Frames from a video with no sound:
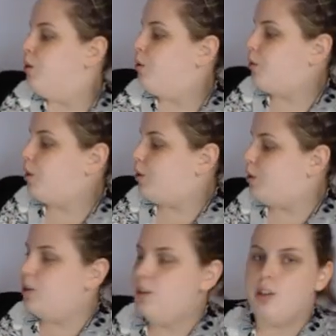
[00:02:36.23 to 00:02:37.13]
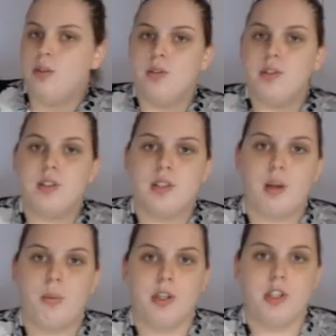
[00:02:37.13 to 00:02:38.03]
or you could use
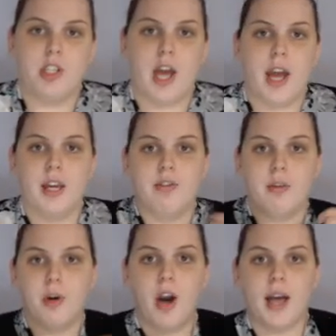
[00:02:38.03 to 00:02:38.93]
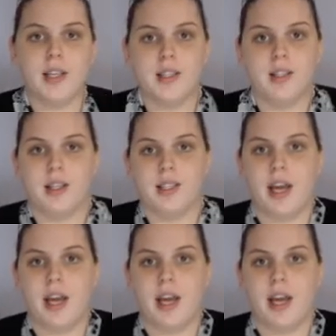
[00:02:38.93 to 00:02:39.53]
someone's jacket from class that's